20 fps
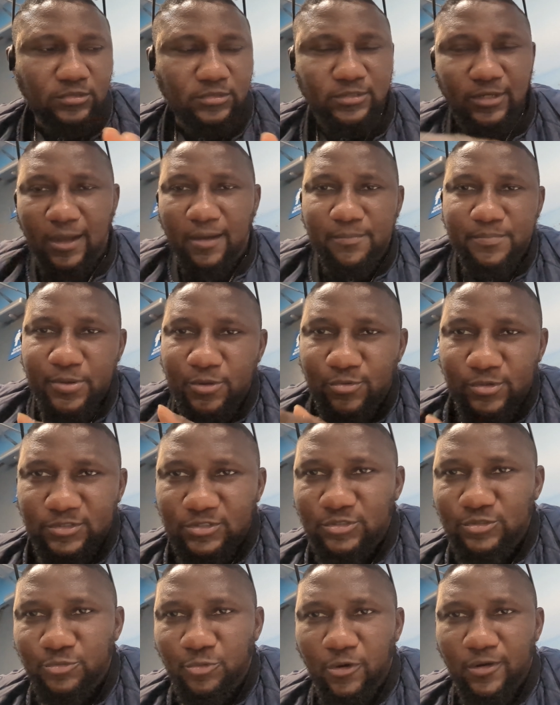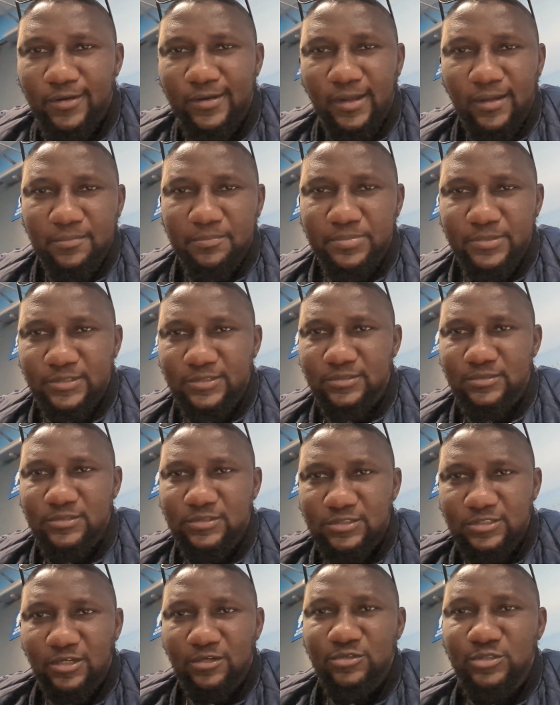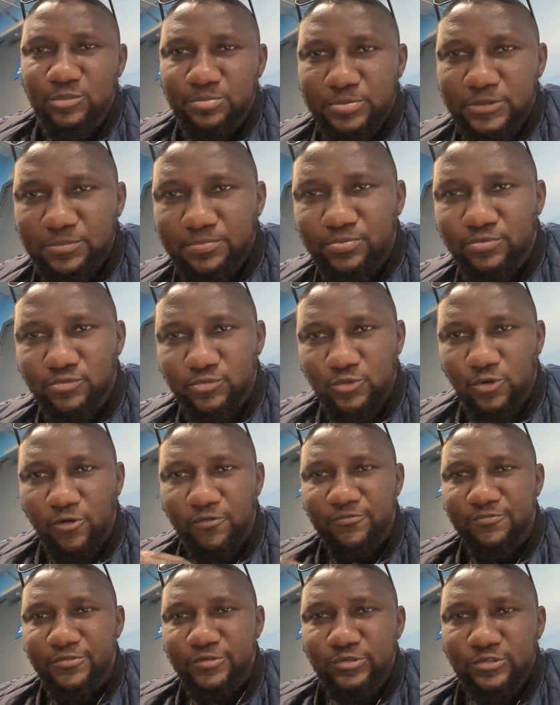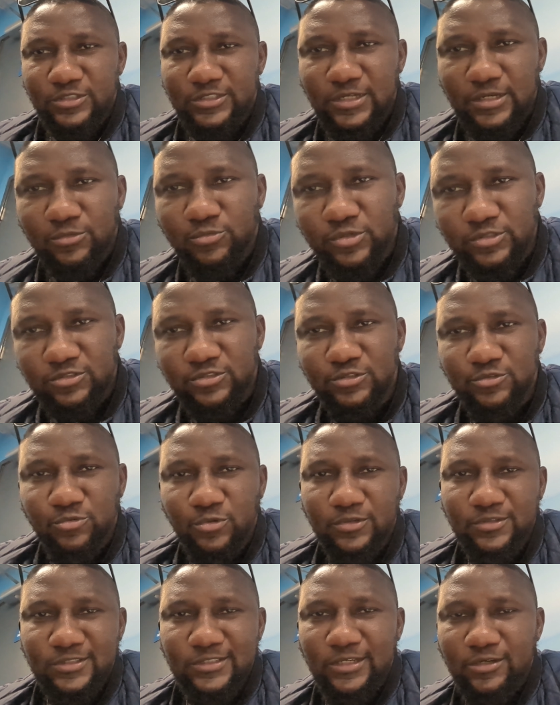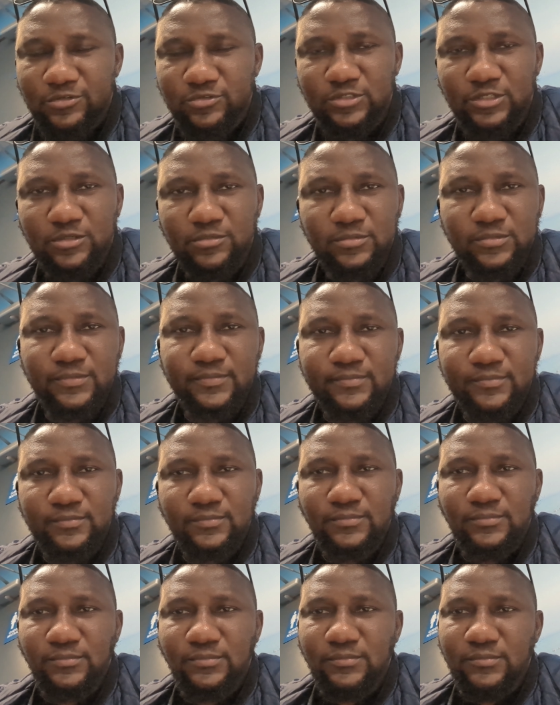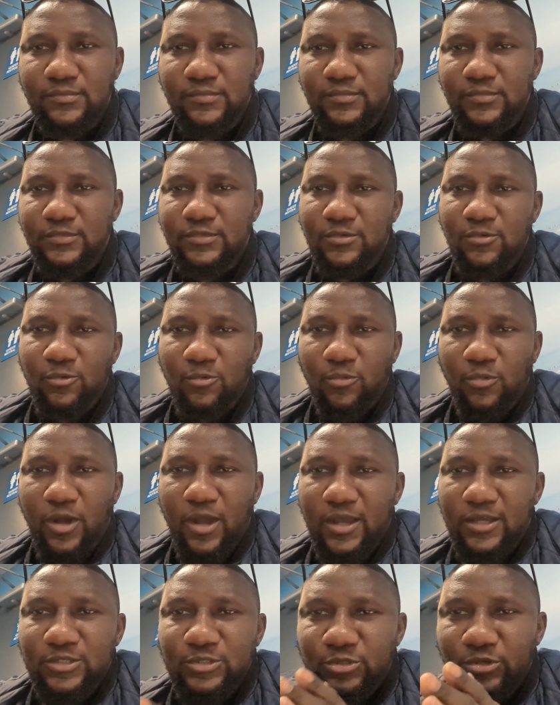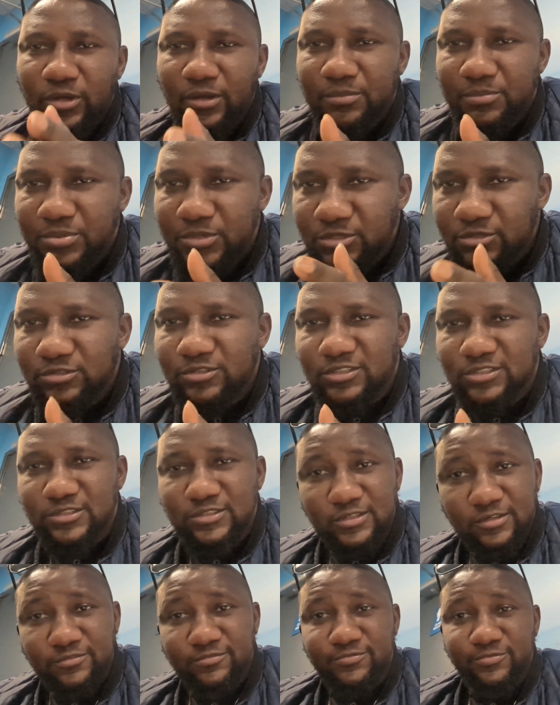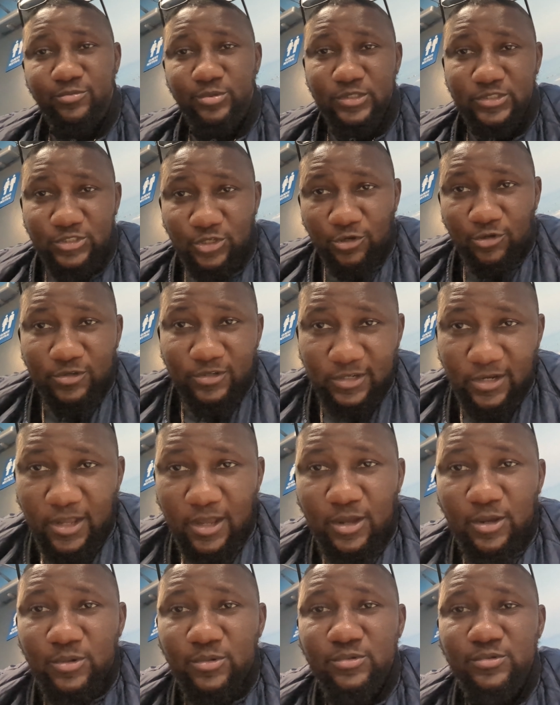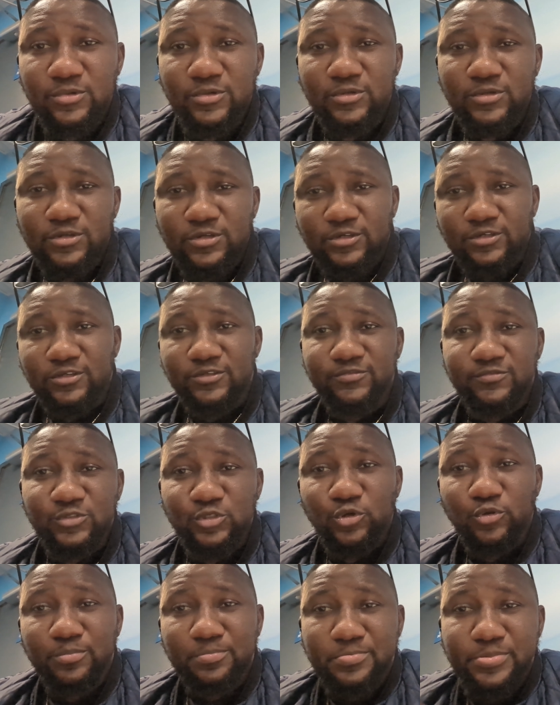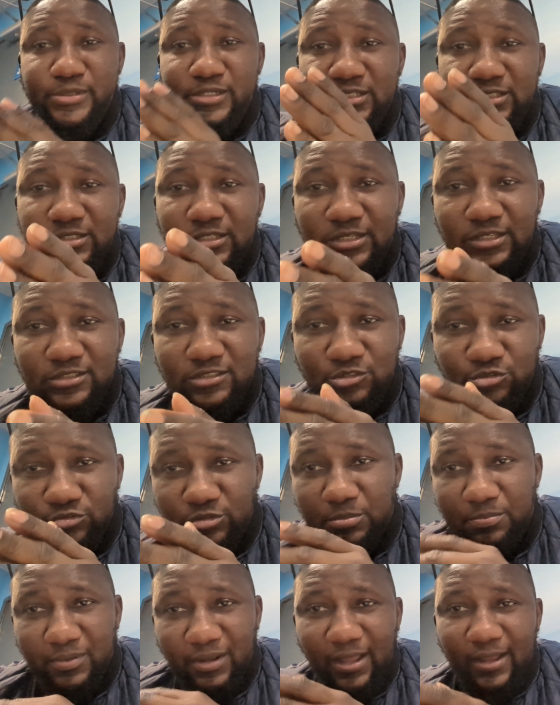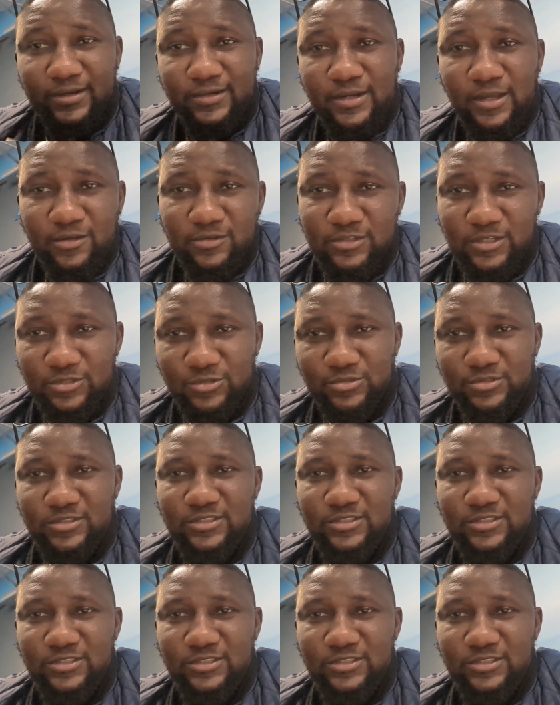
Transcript: Campaign what you want campaign. Tell the people. Confuse them what you want tell them. Why are you abusing? If we talk now, if the obedience reply now, they will